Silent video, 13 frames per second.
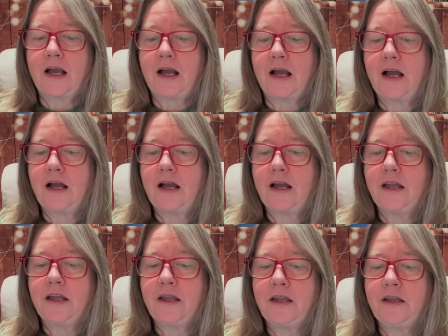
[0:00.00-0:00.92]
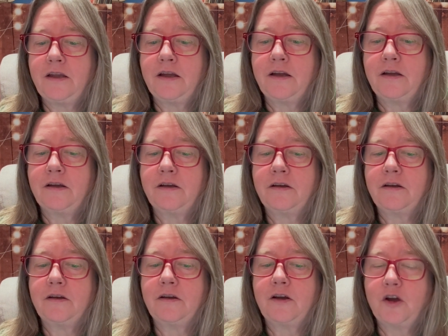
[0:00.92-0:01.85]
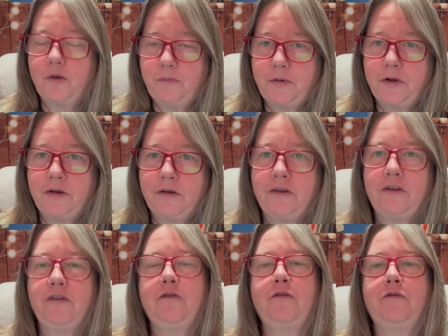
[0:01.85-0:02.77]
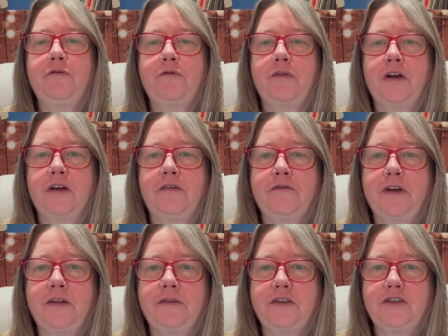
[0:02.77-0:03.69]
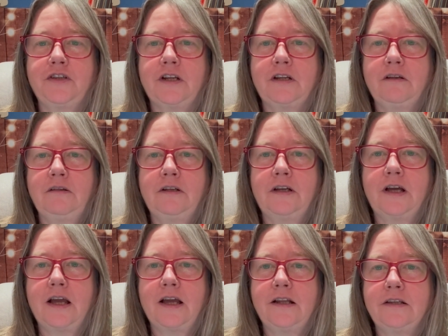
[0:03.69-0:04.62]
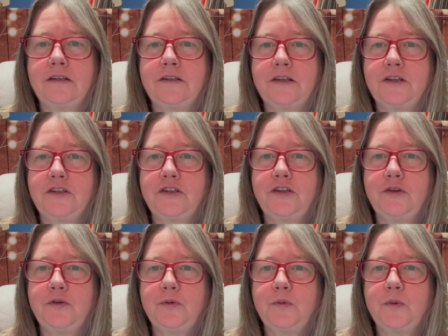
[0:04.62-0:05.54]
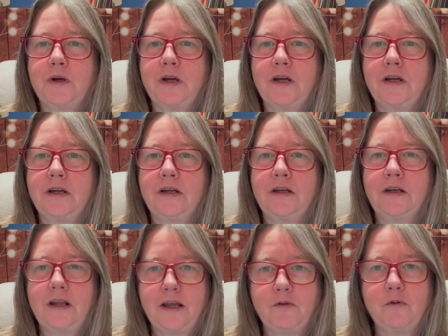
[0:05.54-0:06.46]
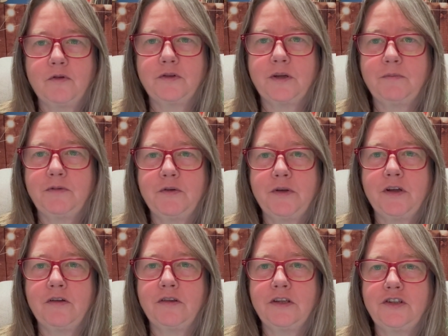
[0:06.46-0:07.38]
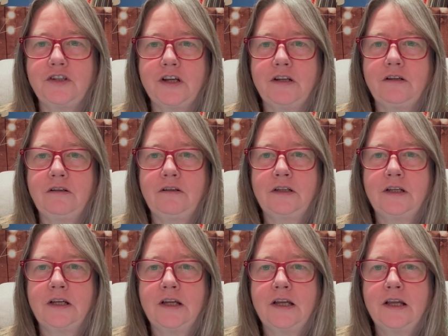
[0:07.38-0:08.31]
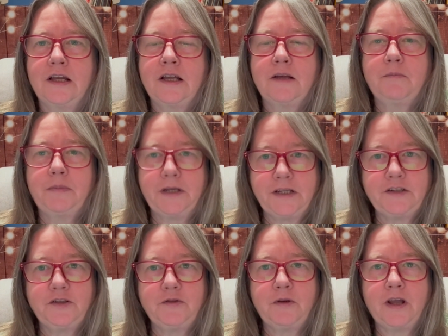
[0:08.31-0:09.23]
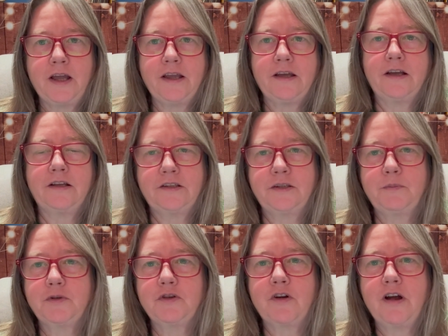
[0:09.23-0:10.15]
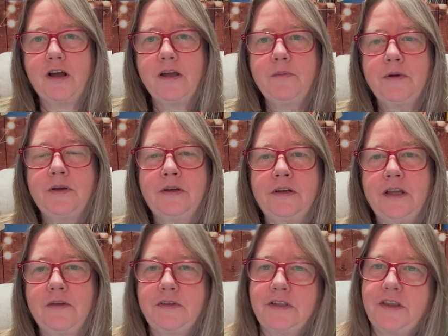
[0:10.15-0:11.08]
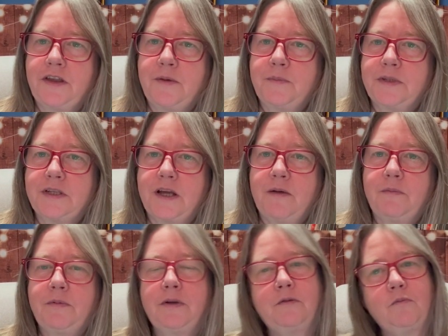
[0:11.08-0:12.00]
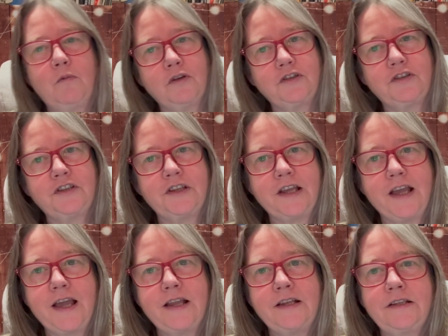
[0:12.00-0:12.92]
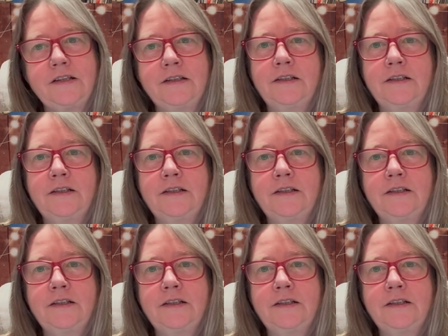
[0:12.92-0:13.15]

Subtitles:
I hope you've found this channel and that you like what I'm doing on this channel. Please do like and subscribe, give it a thumbs up, watch to the end.